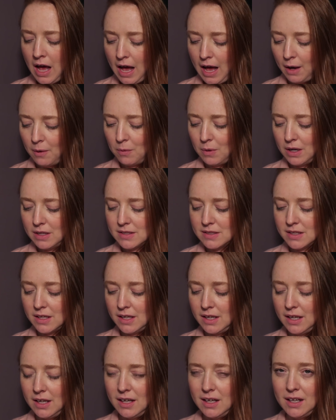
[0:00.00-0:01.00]
I was
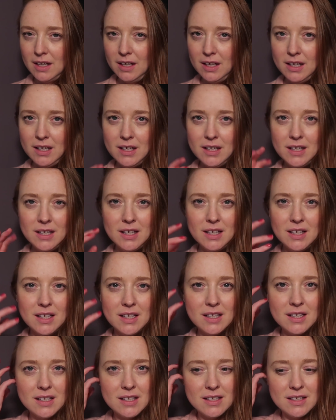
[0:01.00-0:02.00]
gonna
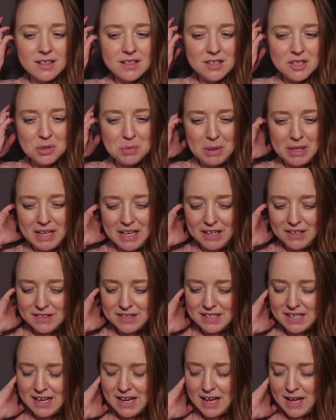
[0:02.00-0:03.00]
do my
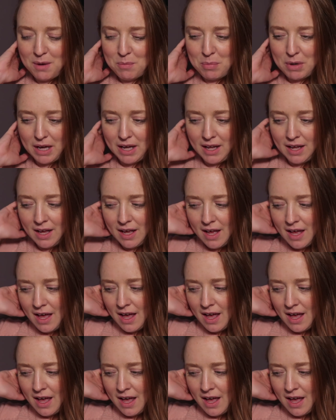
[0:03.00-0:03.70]
nails tonight, but